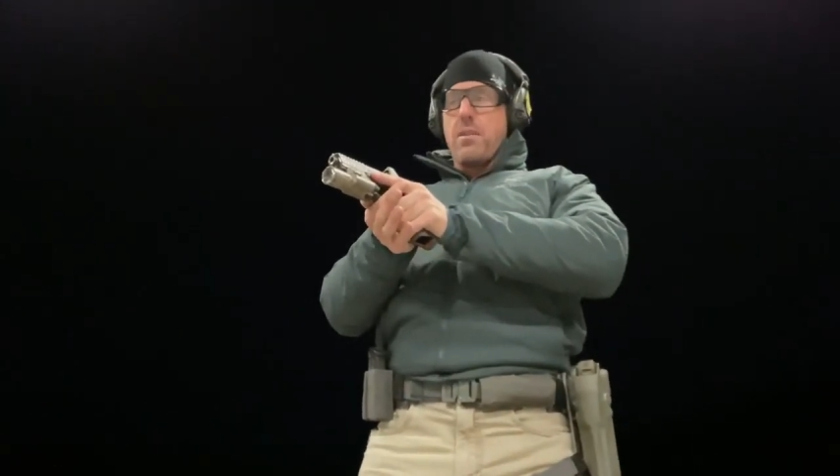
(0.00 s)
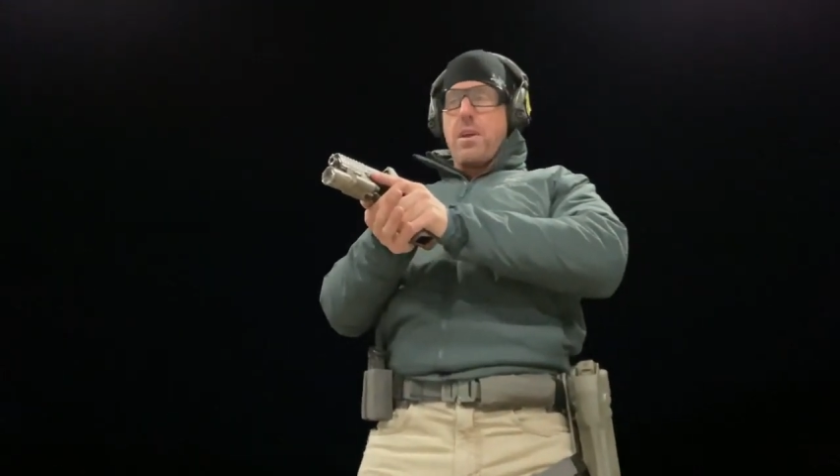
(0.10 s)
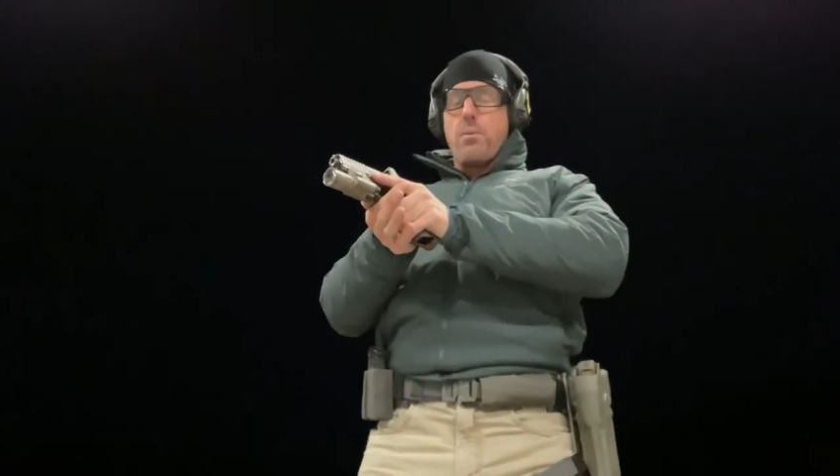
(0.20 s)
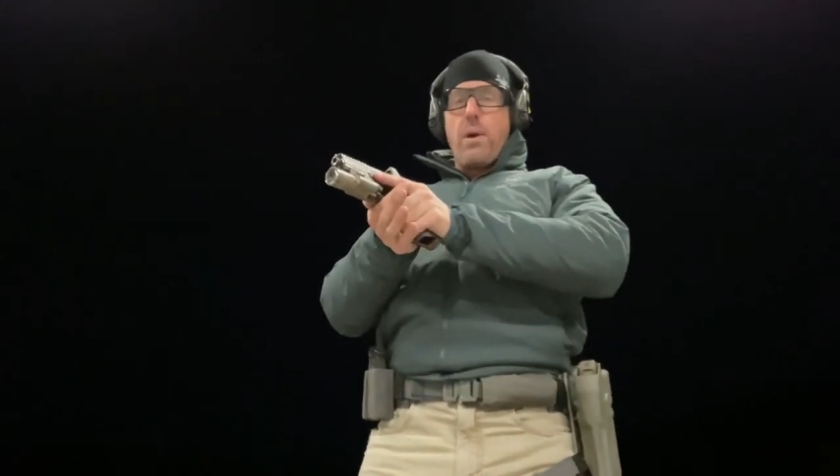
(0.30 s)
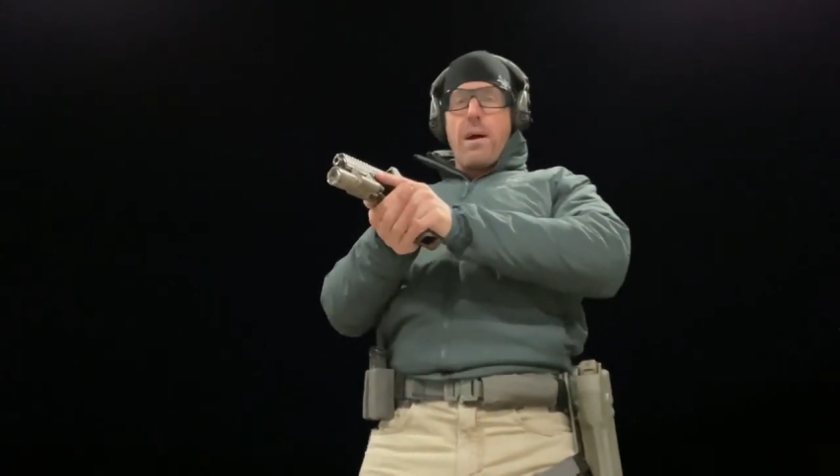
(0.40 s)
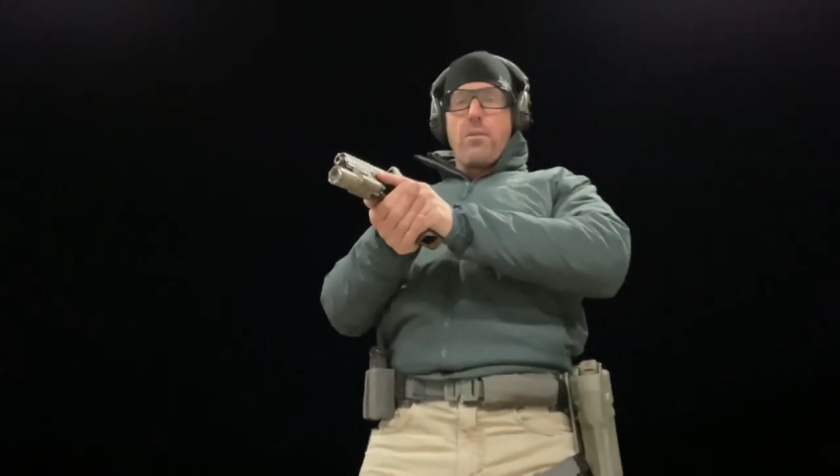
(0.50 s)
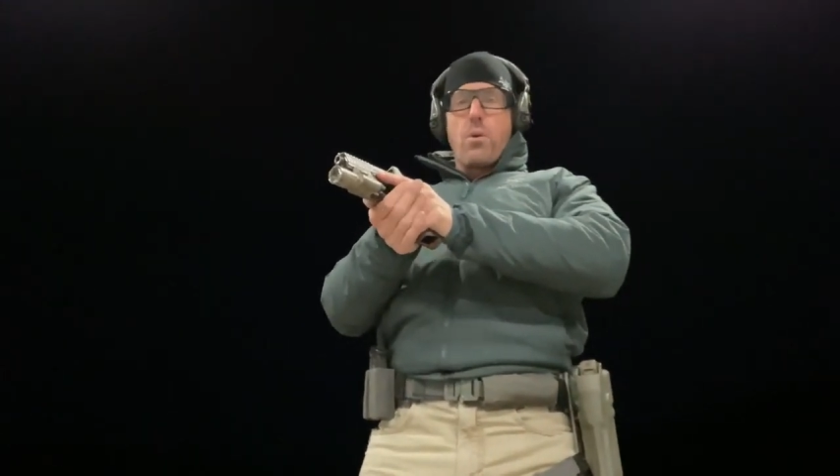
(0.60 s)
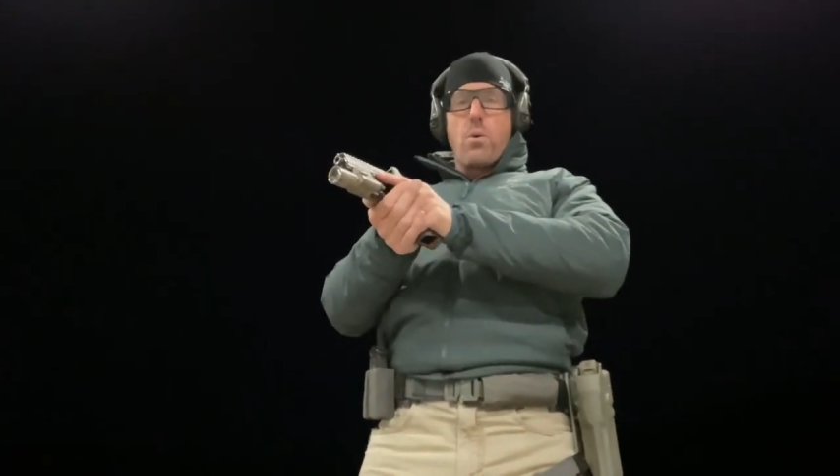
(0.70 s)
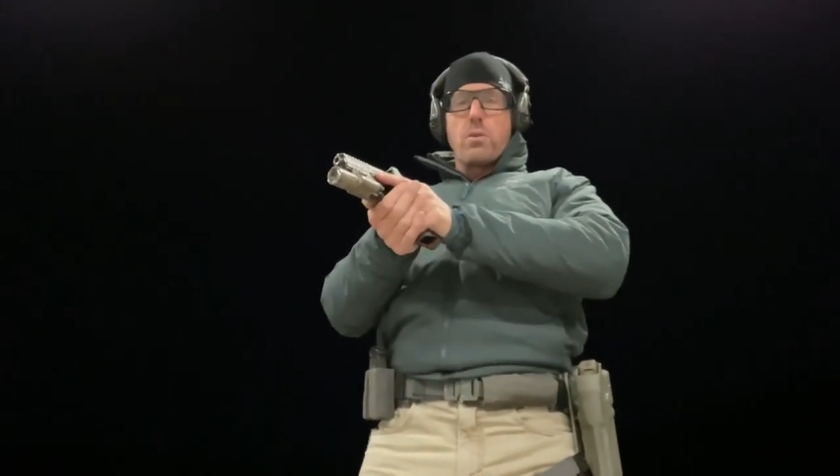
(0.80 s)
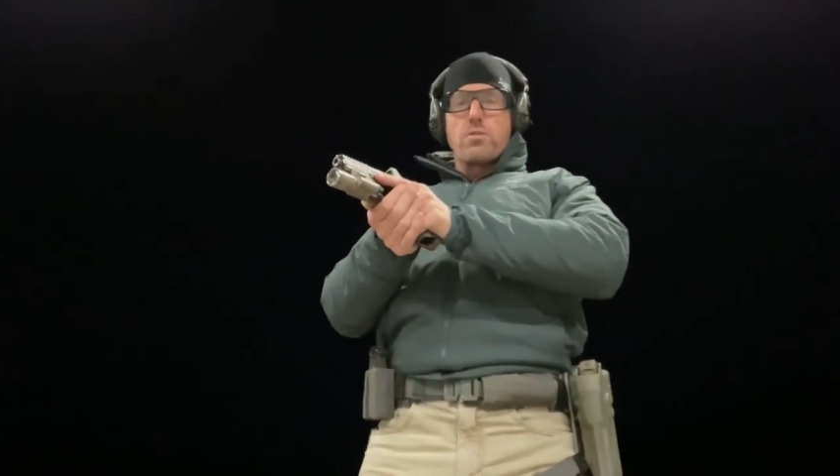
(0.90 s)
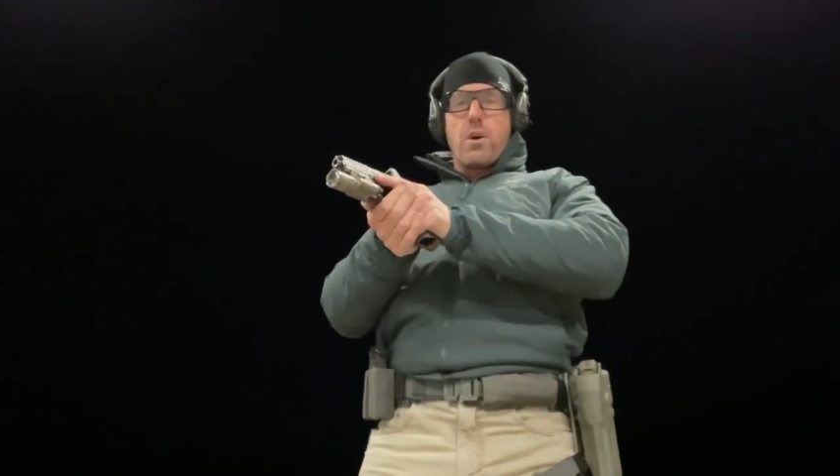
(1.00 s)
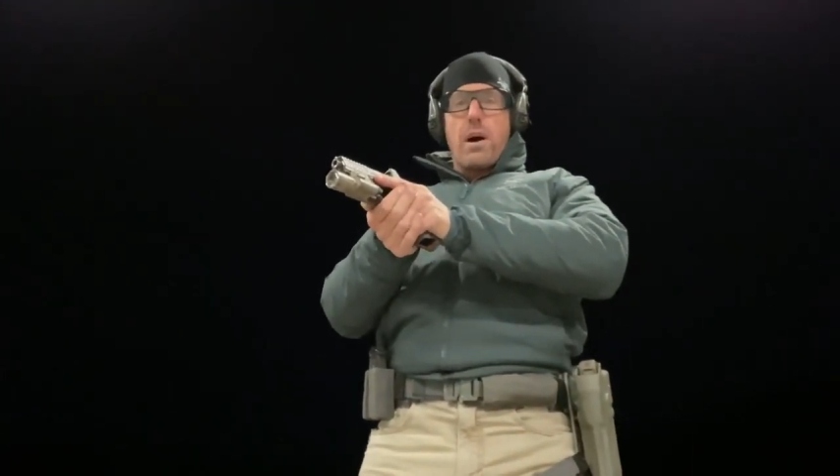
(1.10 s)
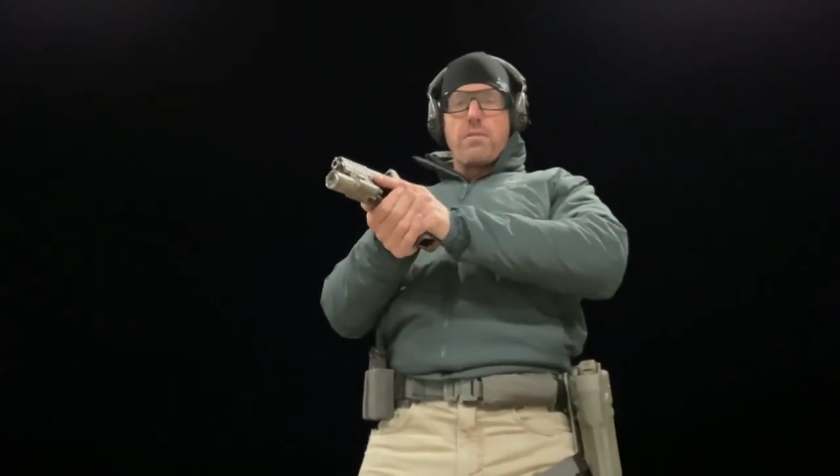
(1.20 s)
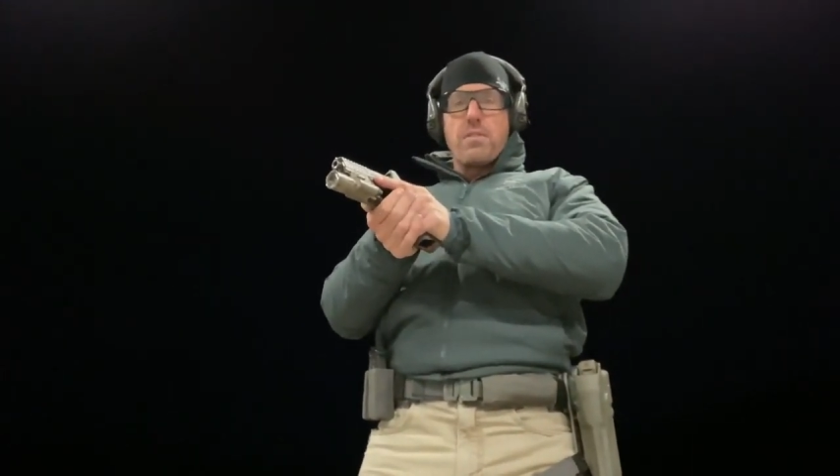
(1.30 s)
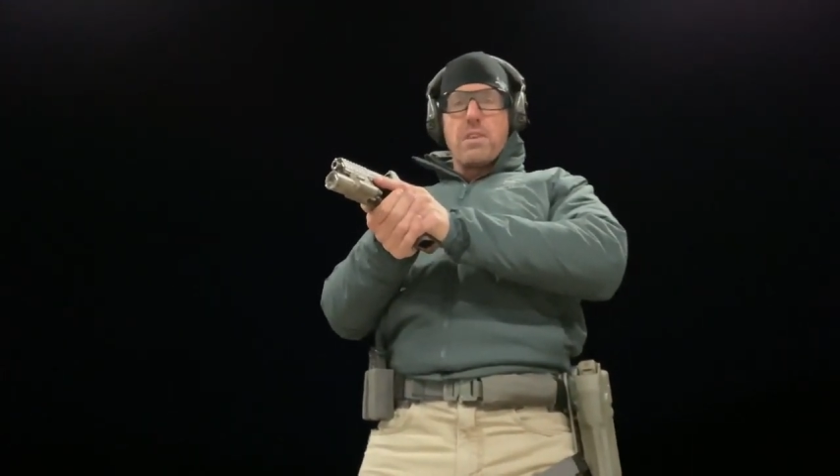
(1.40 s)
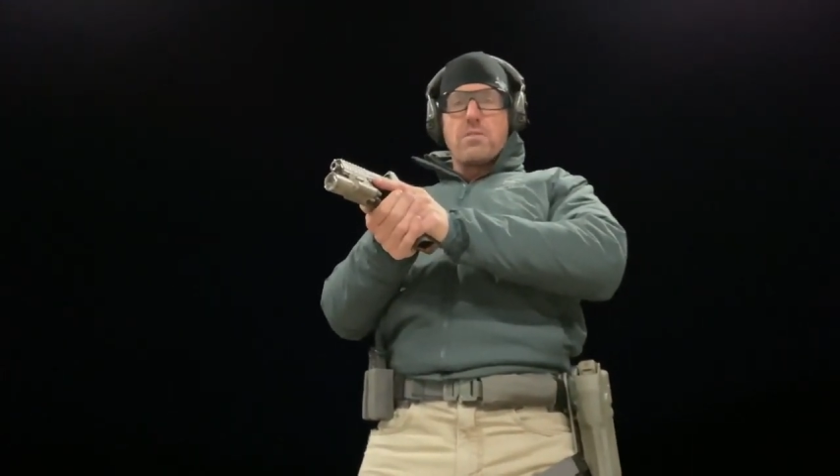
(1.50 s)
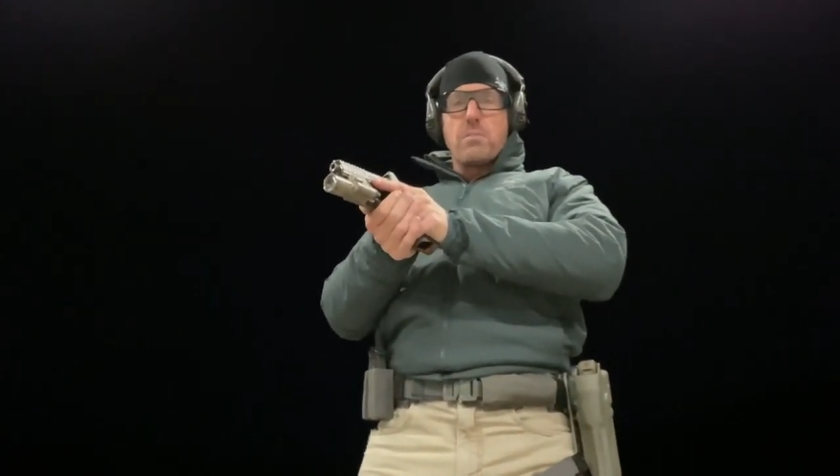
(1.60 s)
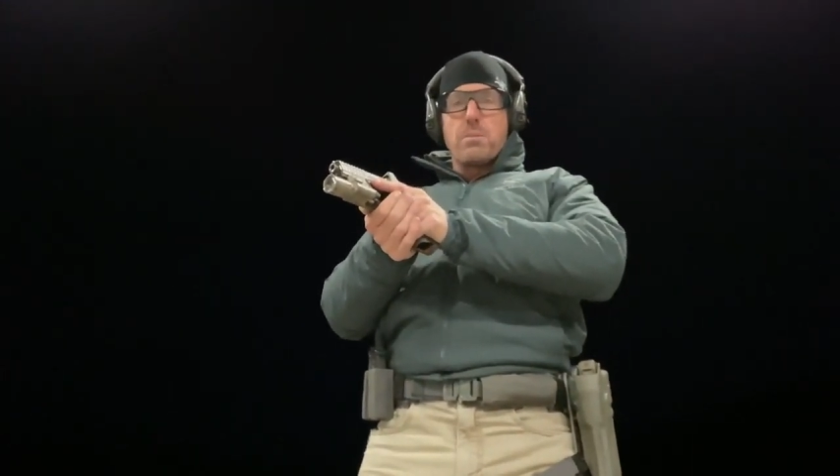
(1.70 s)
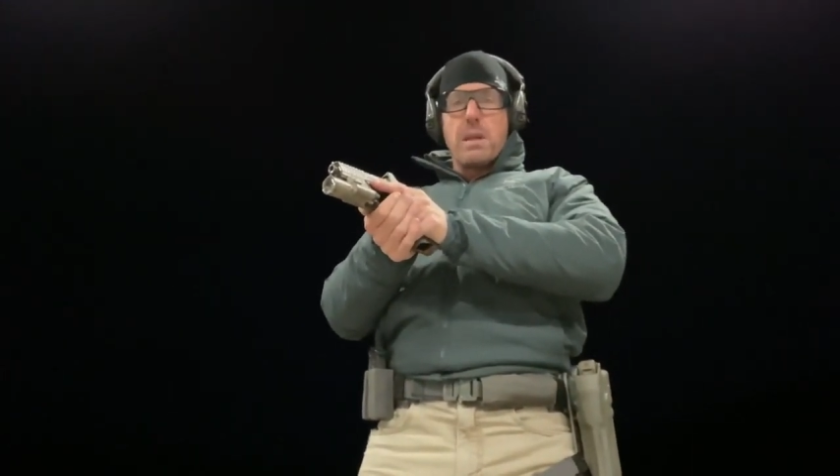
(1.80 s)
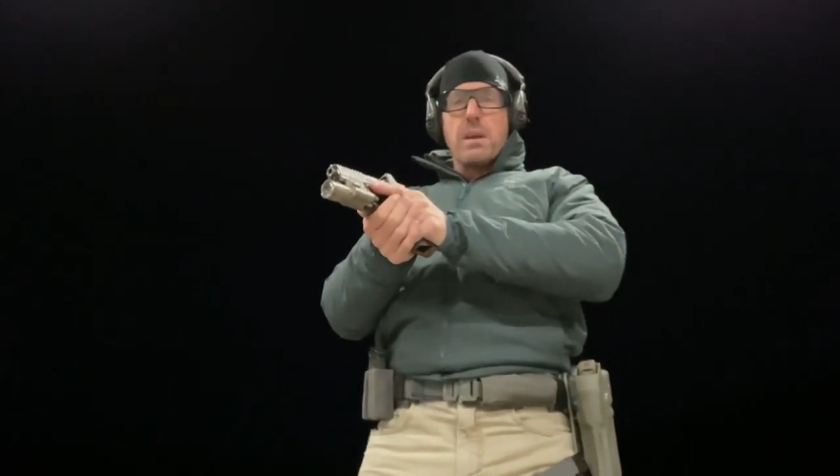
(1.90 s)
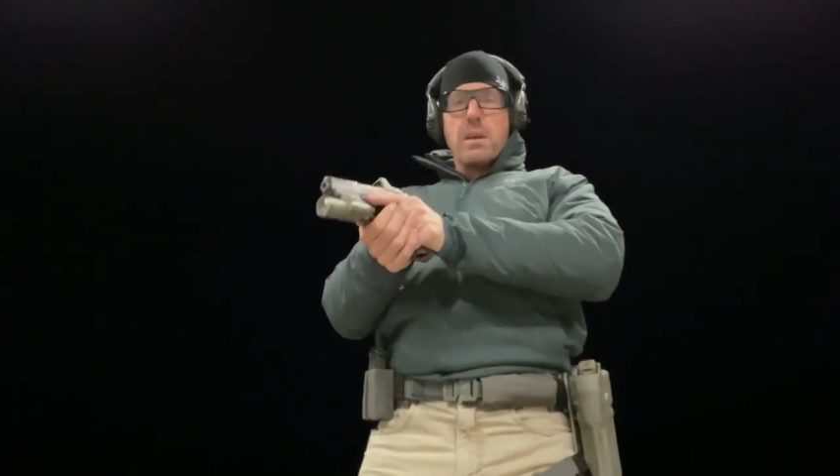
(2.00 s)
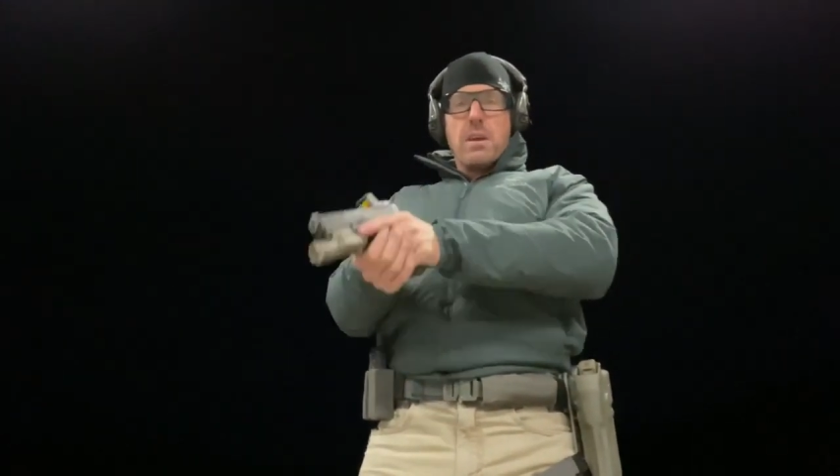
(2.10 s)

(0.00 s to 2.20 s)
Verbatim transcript: they round the corners off and they simply